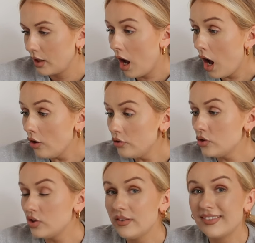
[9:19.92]

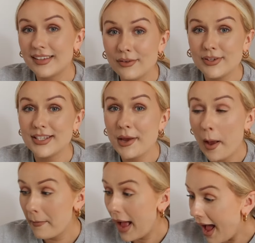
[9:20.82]

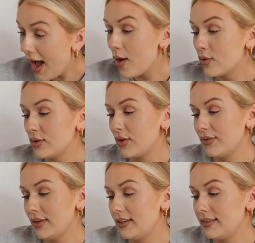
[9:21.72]
170 pounds
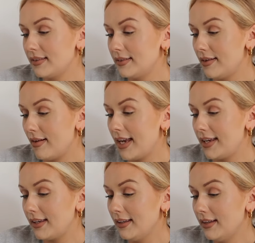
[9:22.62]
for this
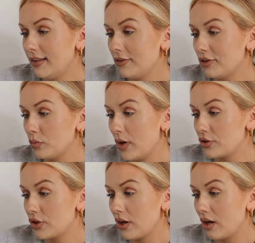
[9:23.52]
Nike
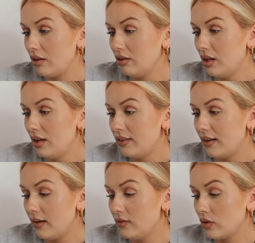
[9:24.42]
sweatshirt
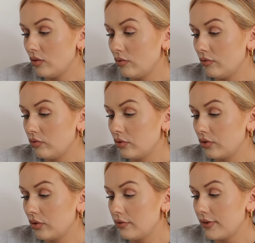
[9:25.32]
that is
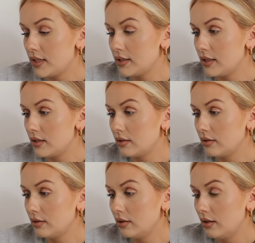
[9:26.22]
so faded.
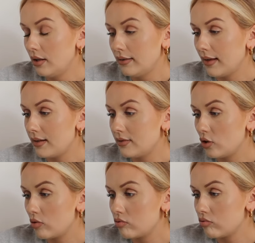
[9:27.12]
That is
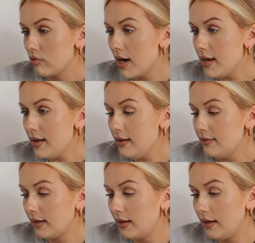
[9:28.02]

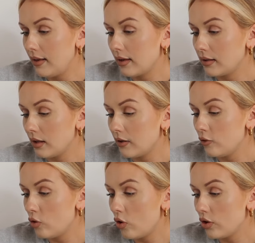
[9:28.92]
crazy. They
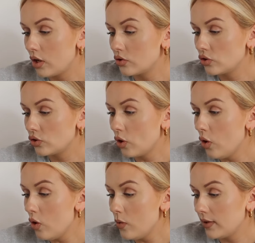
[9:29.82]
have gone
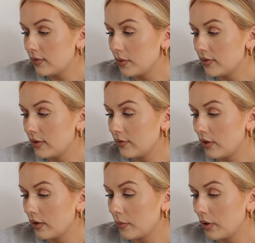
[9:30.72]
so expensive
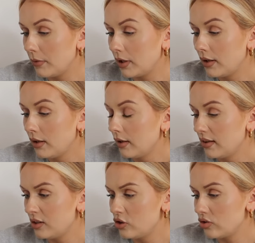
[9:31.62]
at the moment.
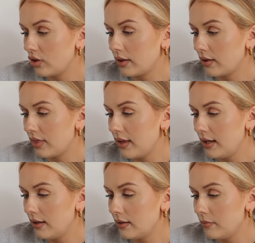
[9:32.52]
They're just like the
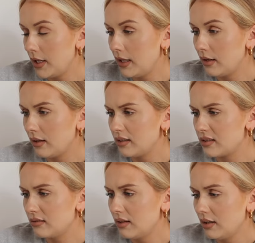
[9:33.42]
thing at the minute and